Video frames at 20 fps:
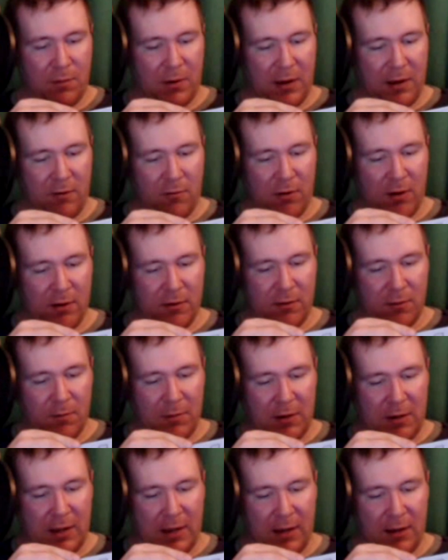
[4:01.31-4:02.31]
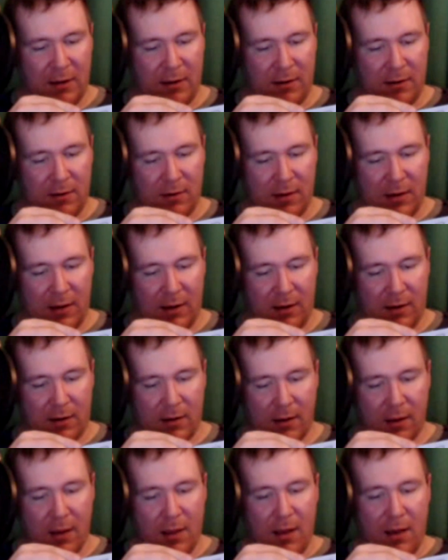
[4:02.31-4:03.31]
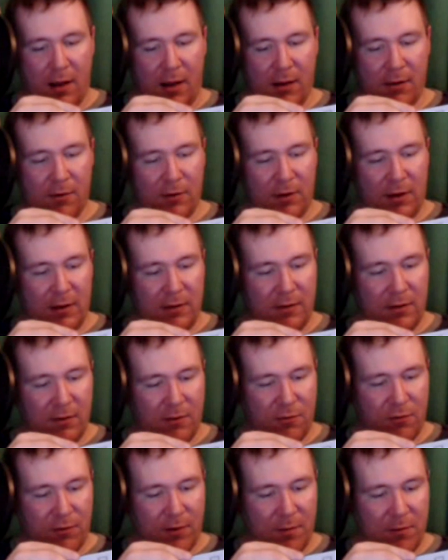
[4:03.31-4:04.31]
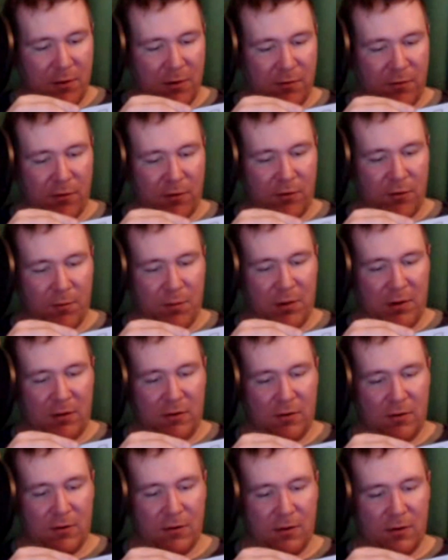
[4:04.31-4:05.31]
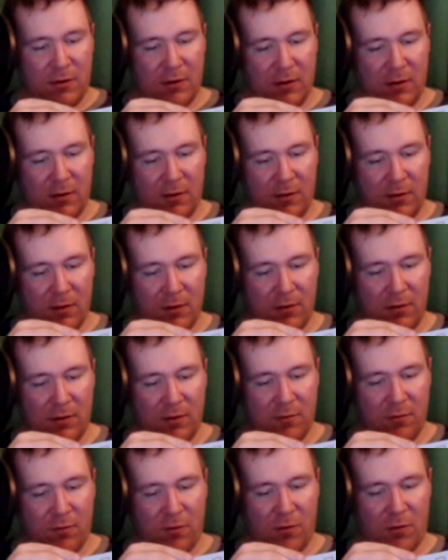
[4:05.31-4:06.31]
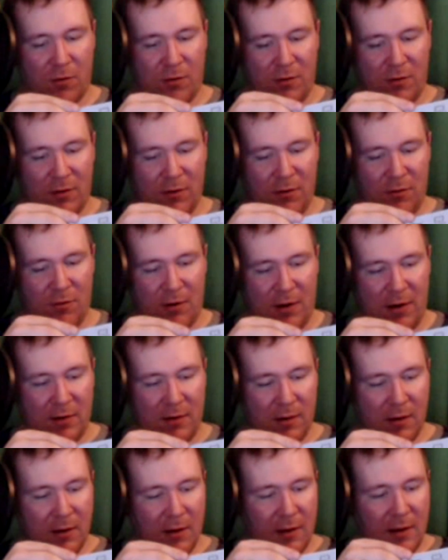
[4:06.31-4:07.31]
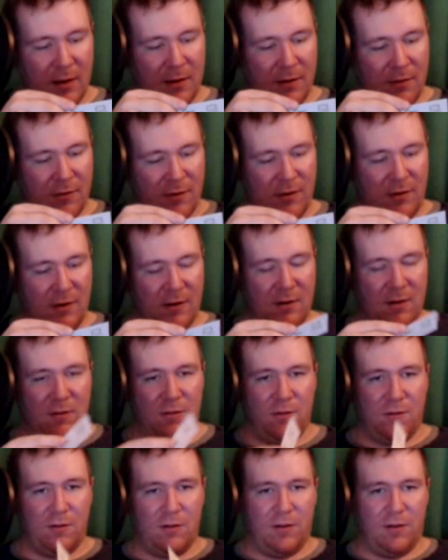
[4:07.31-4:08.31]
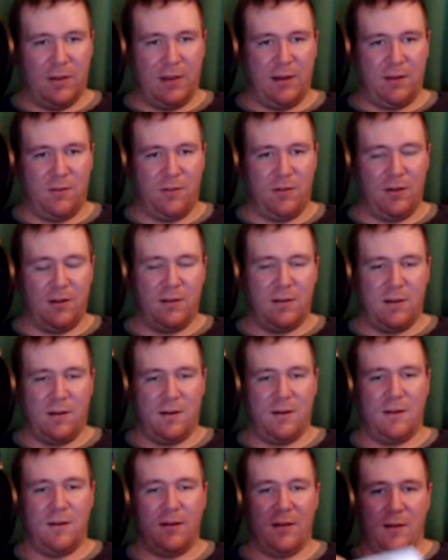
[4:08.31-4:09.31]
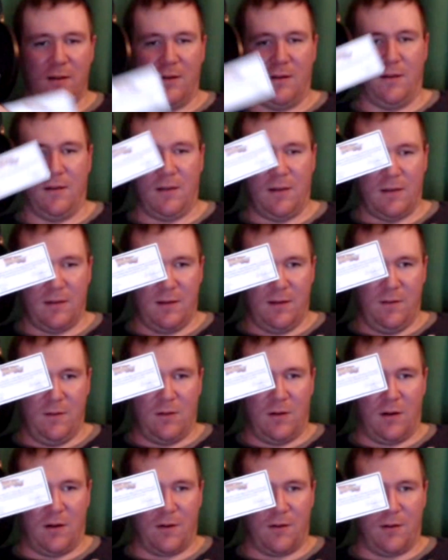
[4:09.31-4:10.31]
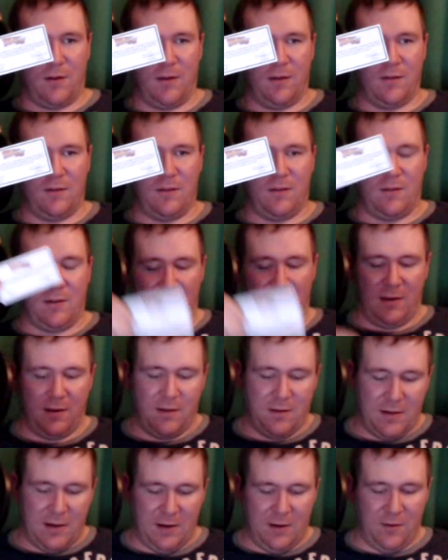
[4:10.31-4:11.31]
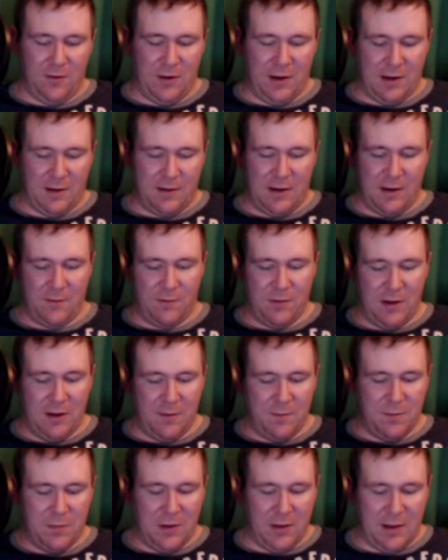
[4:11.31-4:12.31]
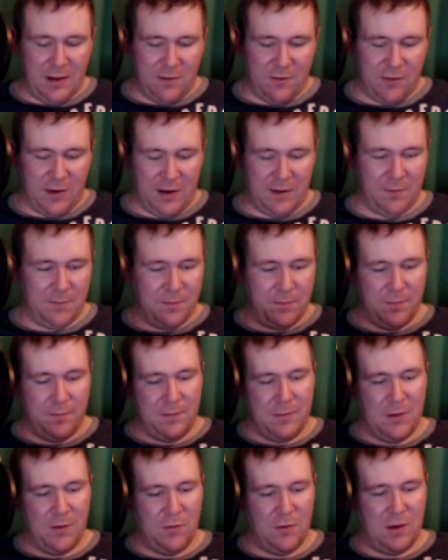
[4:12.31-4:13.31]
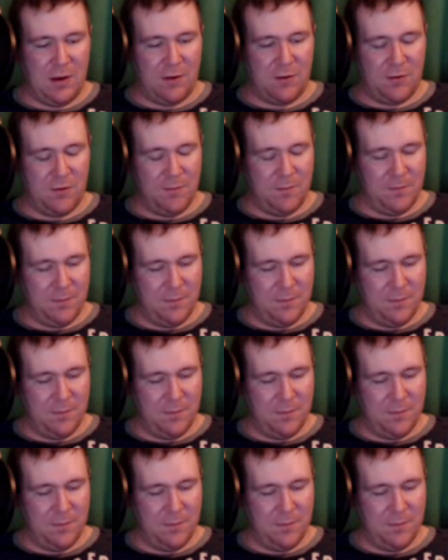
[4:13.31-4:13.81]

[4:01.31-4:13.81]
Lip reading: by Quantum Mechanics Inc. under license from Universal Pictures, exclusive for Loot Crate. There's a signature and all that shit there. It's a little card, just saying it. I know you guys can't read it, but that's fine. Who cares?